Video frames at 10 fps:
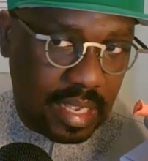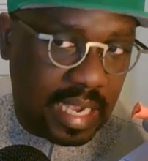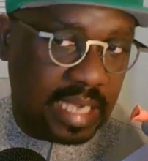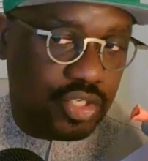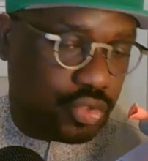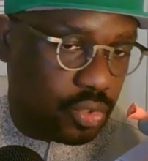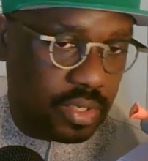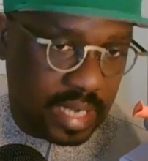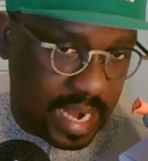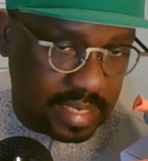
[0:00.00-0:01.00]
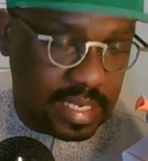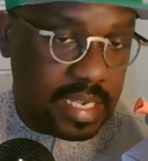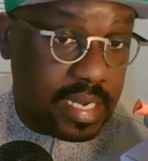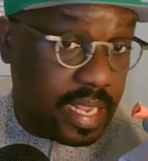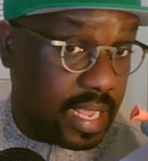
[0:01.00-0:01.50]
Astroglide,
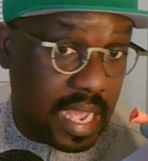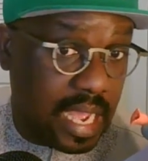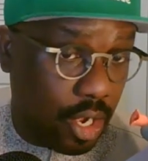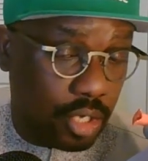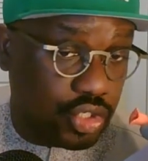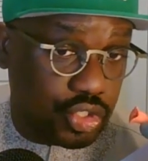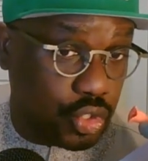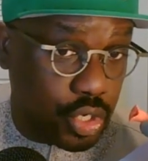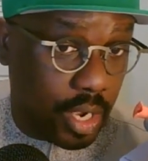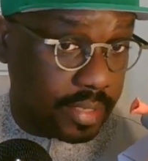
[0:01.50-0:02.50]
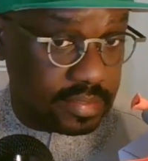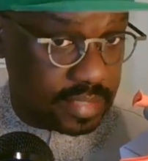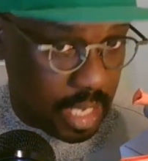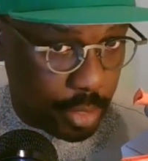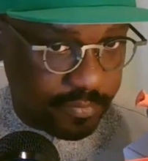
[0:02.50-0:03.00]
they are also not
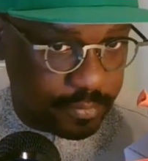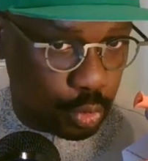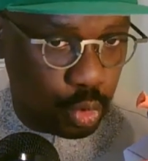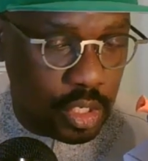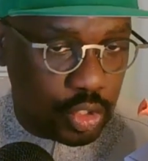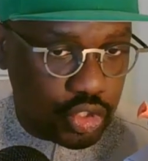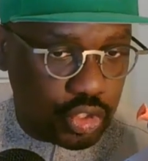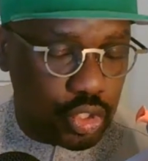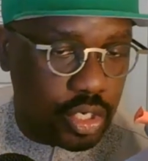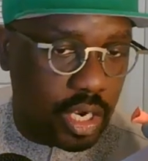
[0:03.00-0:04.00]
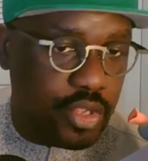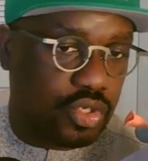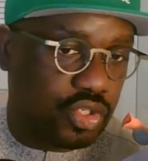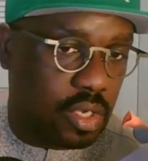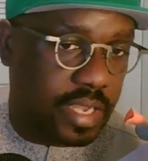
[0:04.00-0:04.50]
helpful. So don't
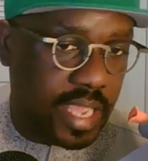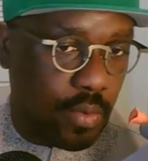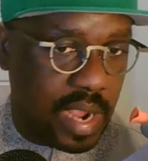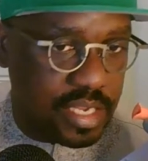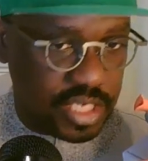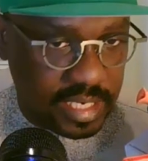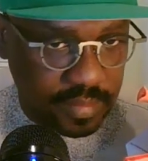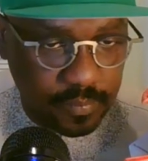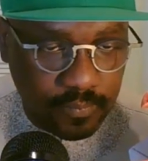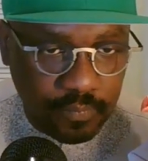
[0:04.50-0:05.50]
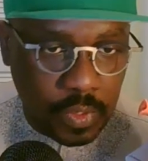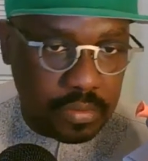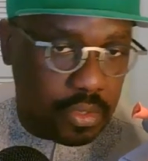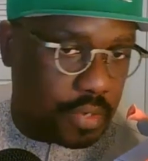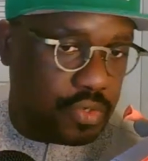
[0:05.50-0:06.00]
use your KY jelly.
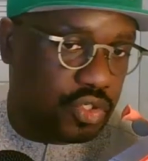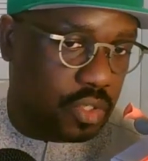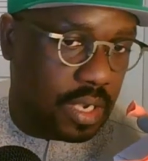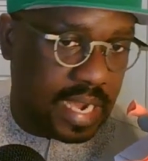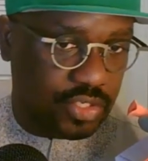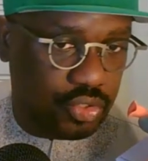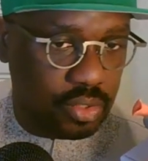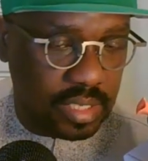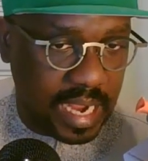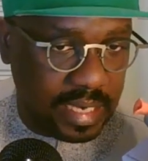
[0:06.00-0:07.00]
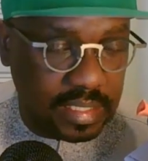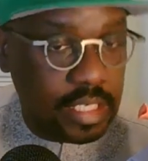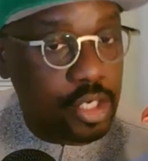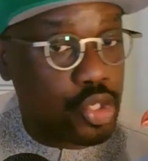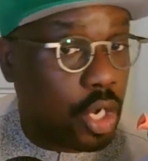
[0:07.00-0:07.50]
Don't use your Astroglide.
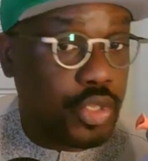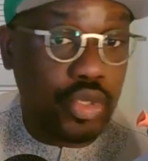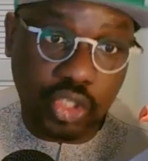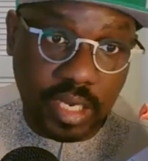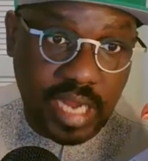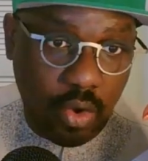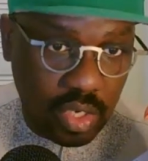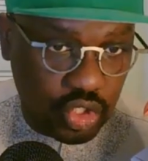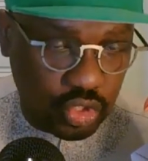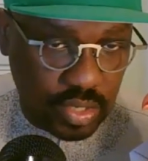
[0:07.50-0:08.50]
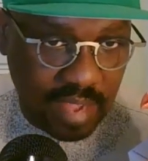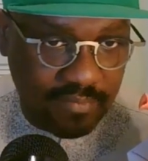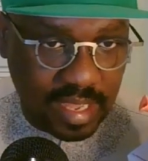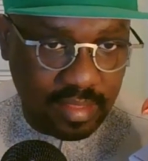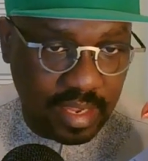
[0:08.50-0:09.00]
Don't use other ones you have
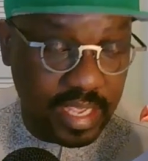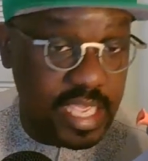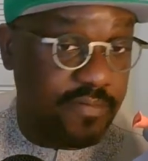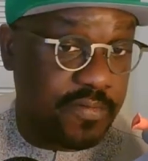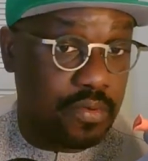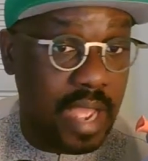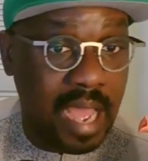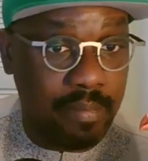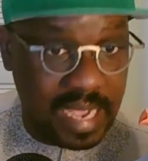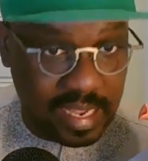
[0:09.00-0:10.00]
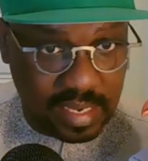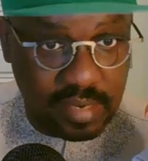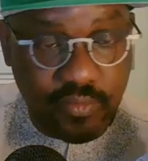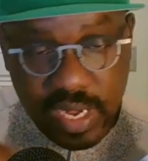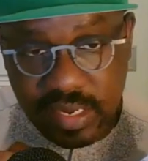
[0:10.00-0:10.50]
out there. If you are
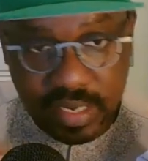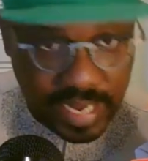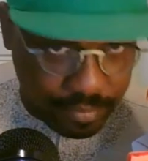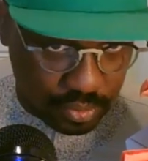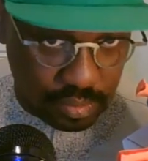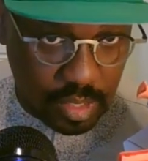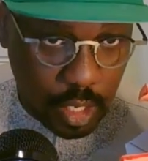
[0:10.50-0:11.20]
buying, read the label.